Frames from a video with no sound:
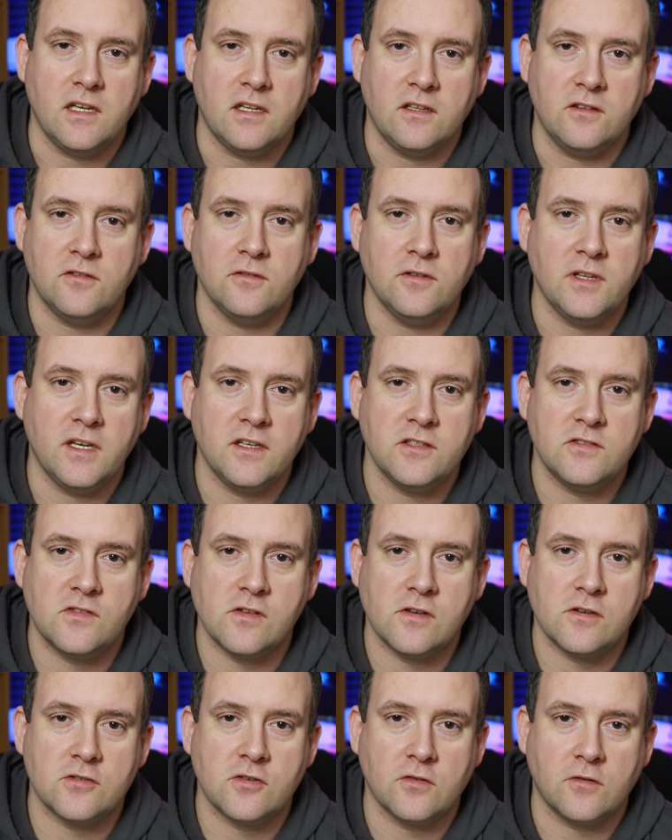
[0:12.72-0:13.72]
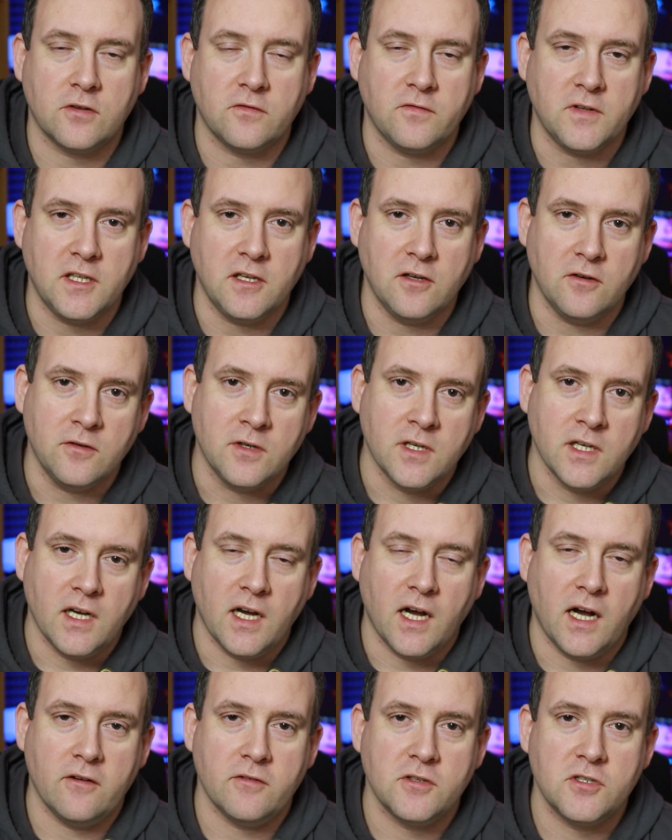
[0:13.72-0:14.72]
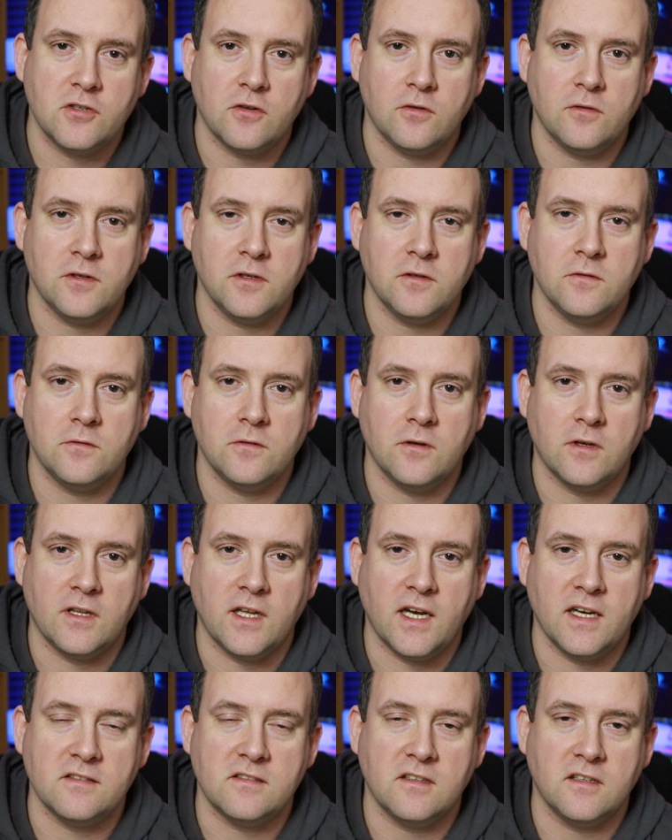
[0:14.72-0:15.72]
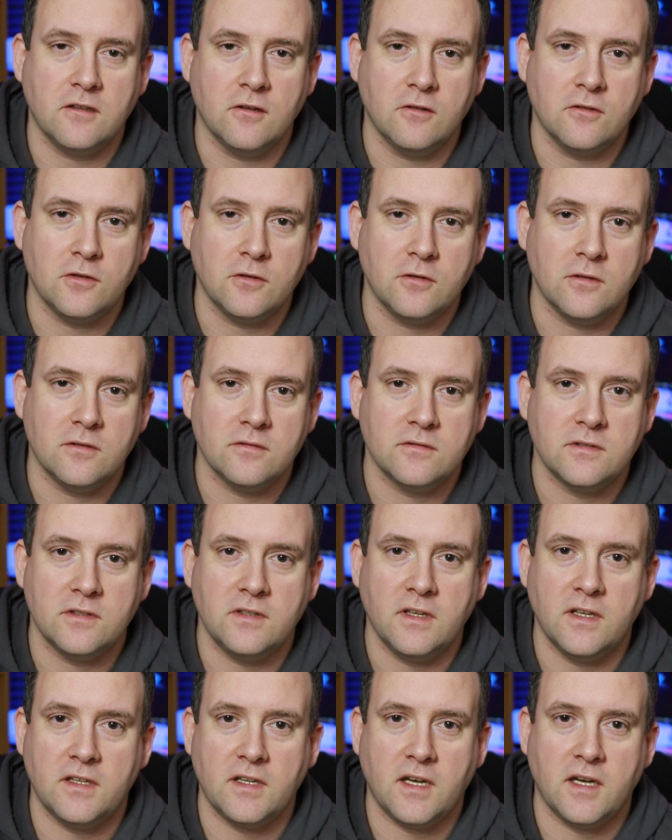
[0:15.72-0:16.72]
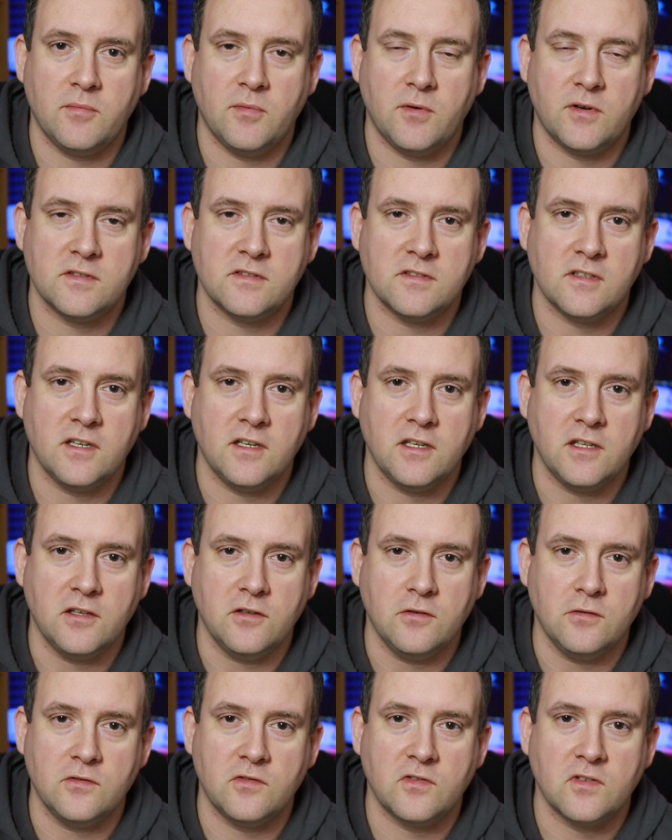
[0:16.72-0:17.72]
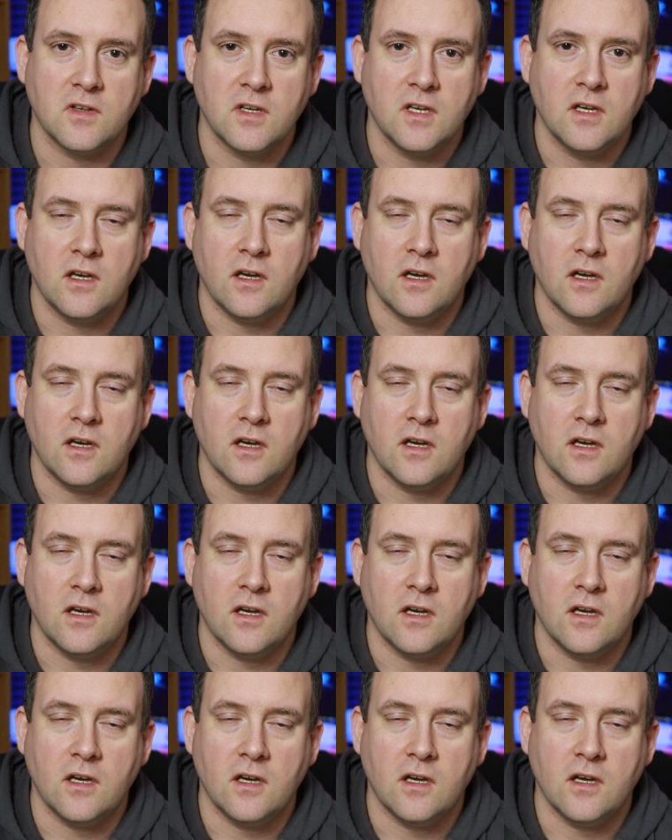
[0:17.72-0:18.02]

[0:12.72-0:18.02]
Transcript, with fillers: In today's short video, I will show you a nice little tool that I personally use